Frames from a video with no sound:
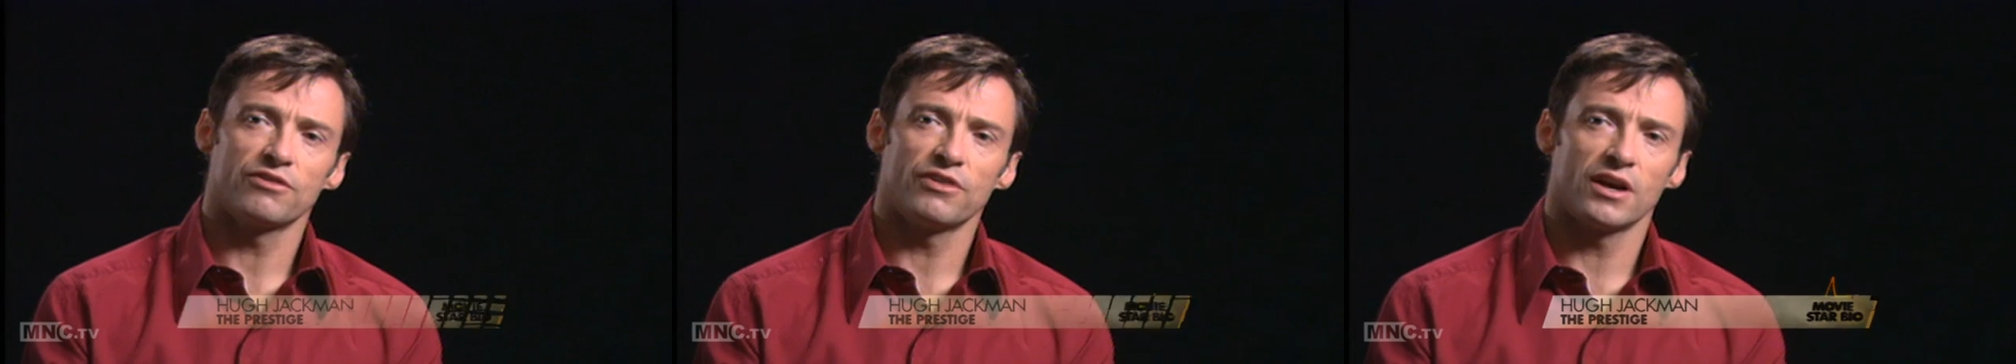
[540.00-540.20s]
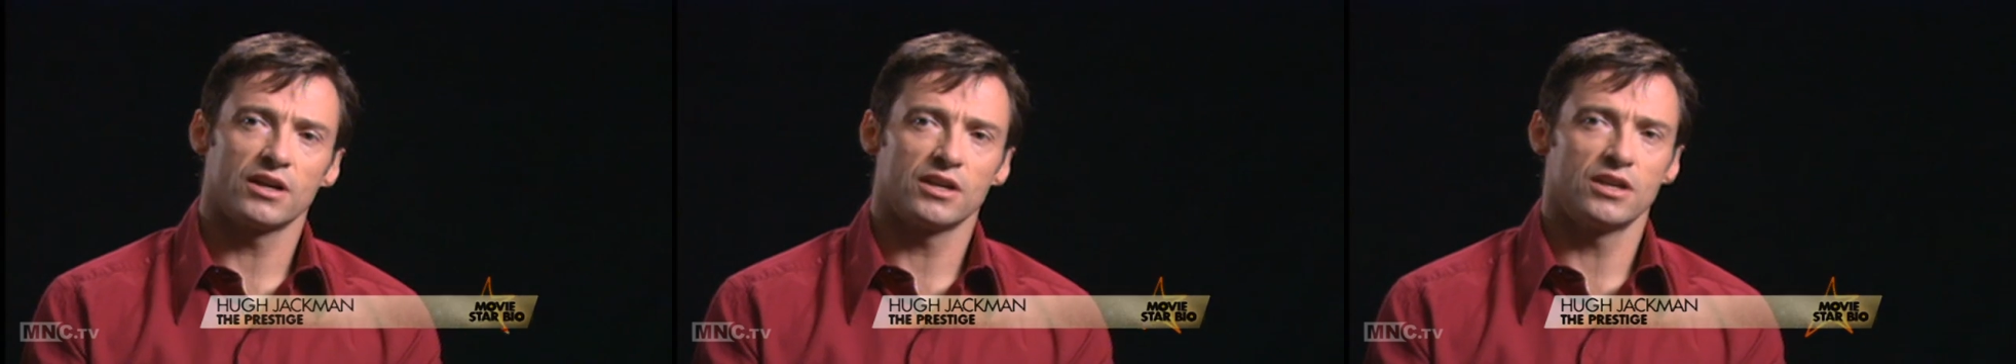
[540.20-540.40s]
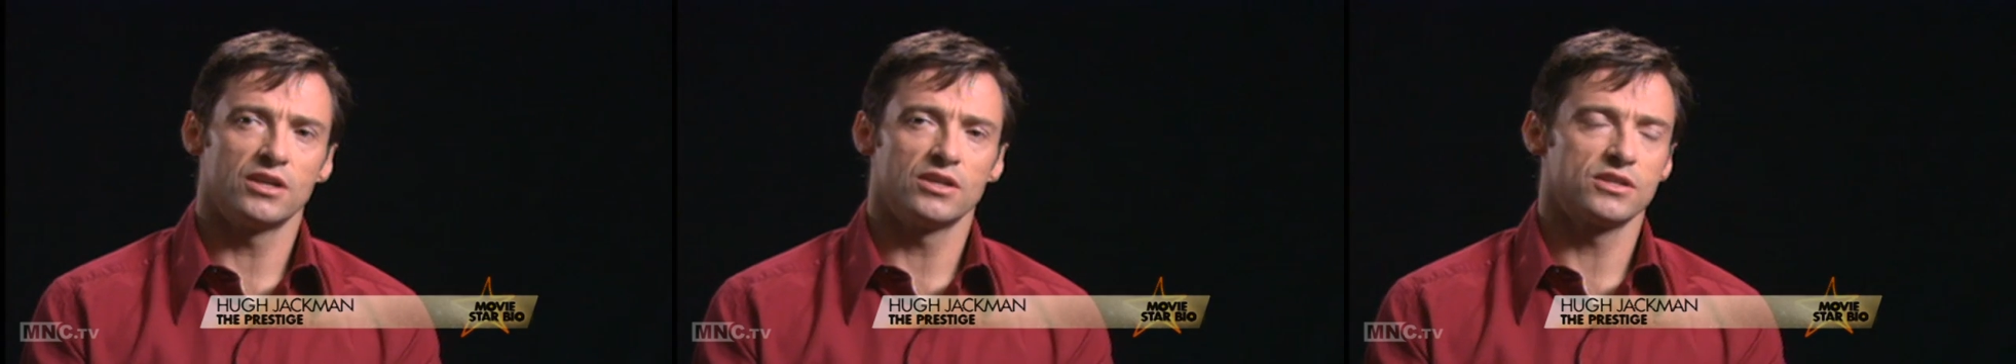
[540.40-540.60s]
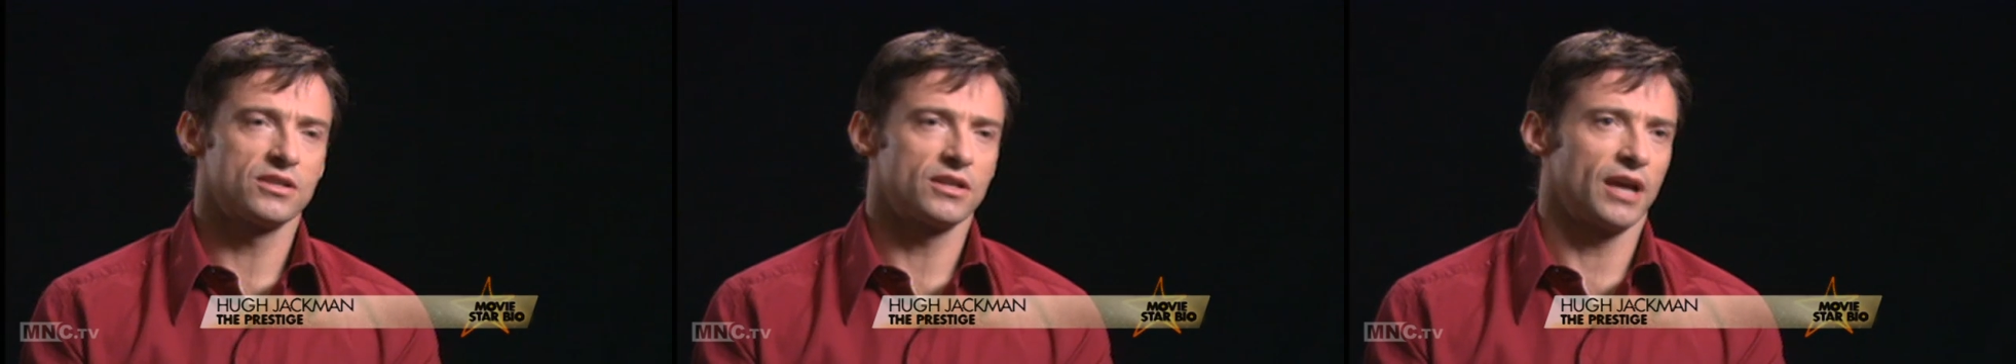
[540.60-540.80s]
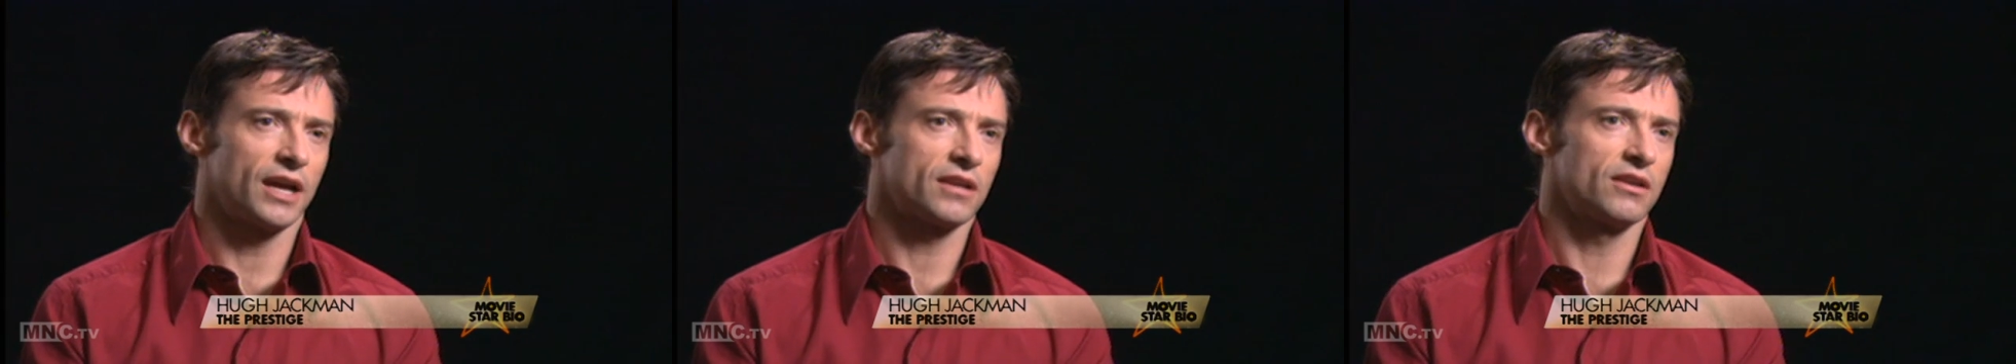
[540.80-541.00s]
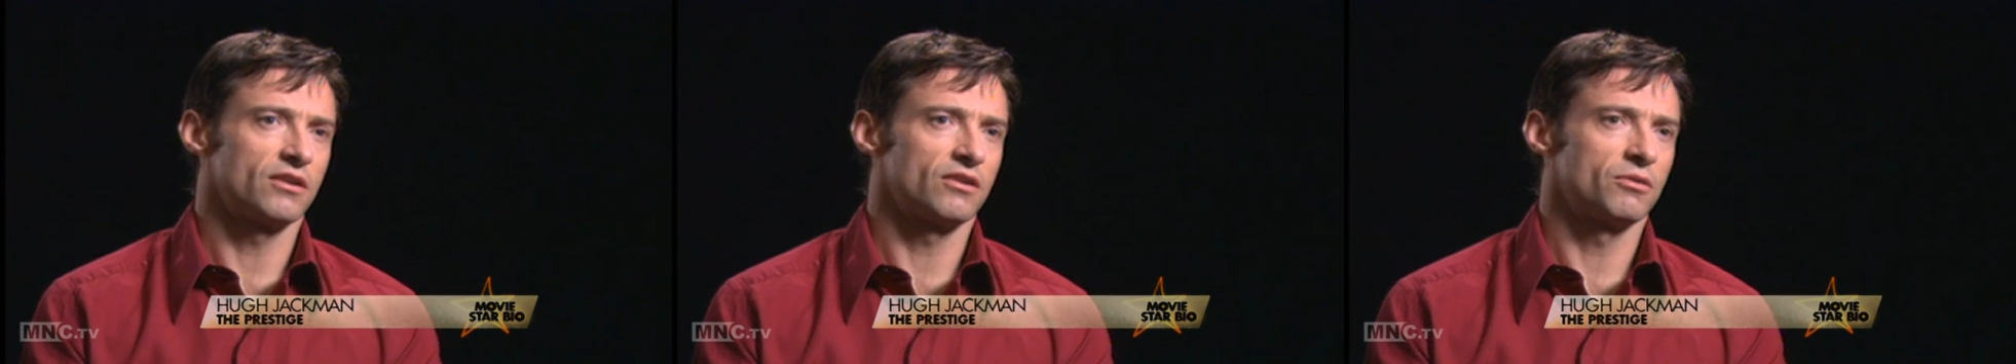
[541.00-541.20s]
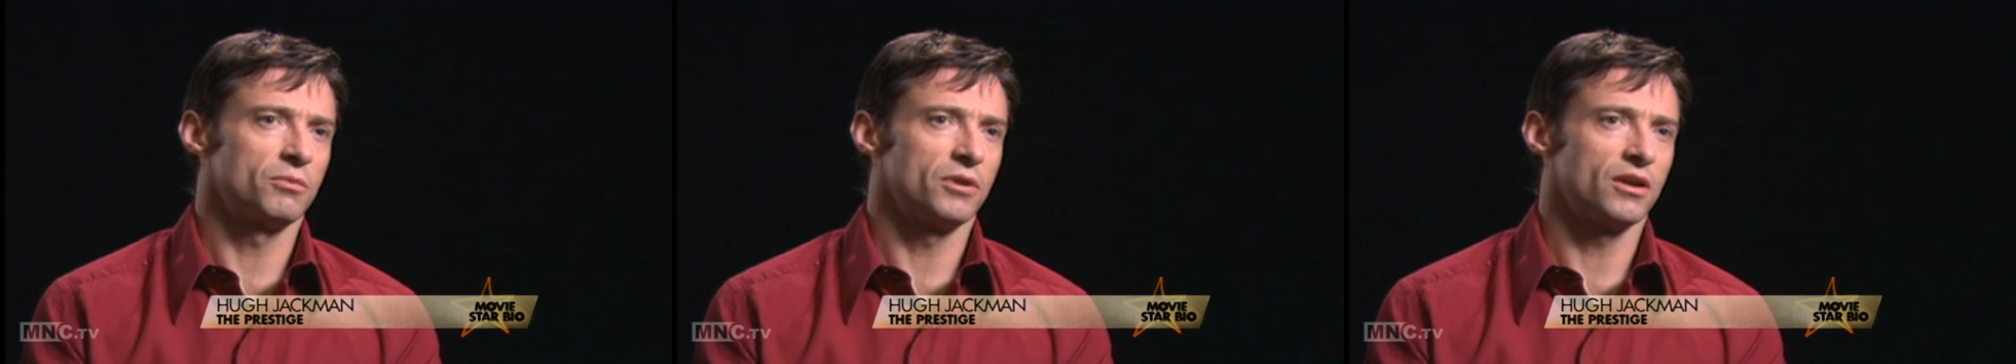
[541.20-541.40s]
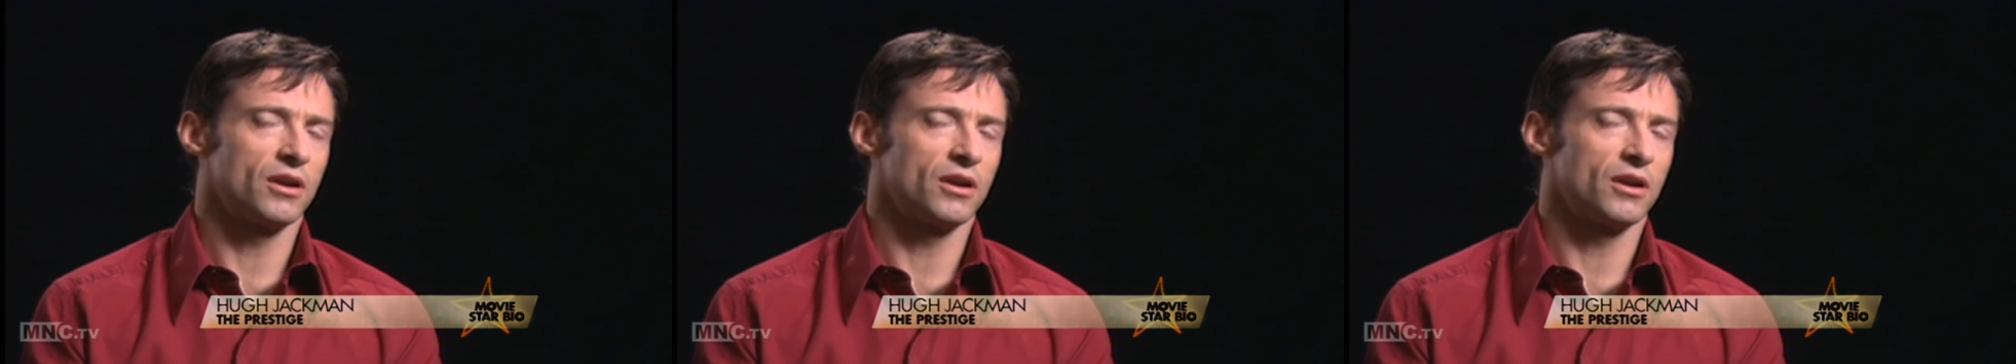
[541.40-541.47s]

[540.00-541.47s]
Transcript: found his acting to be